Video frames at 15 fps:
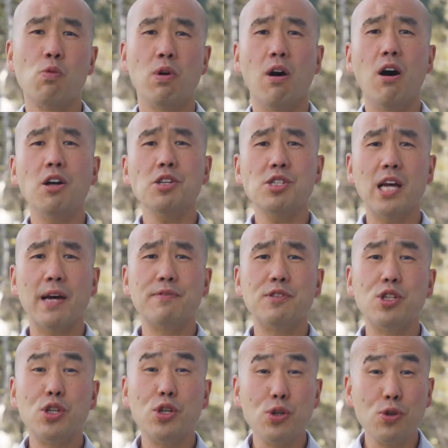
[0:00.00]
We'll also have
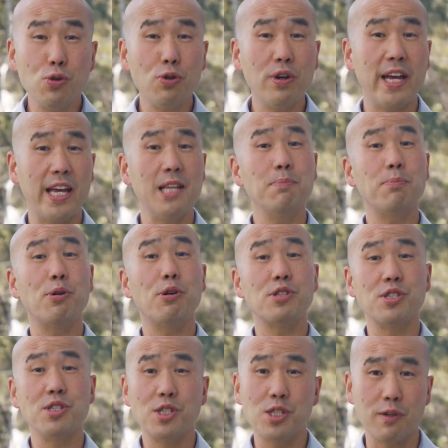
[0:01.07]
2
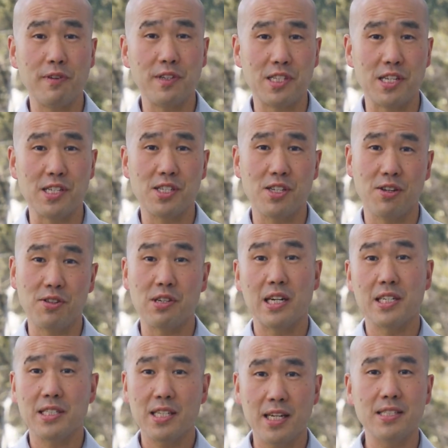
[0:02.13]
in-person services under
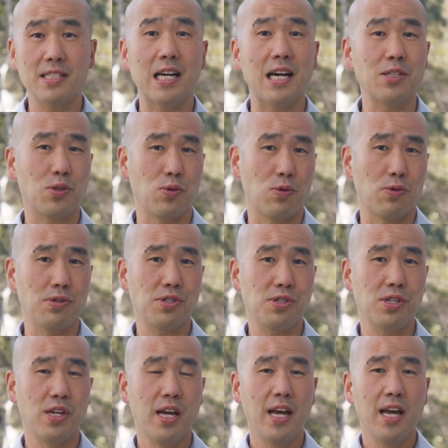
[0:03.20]
our tent outdoors.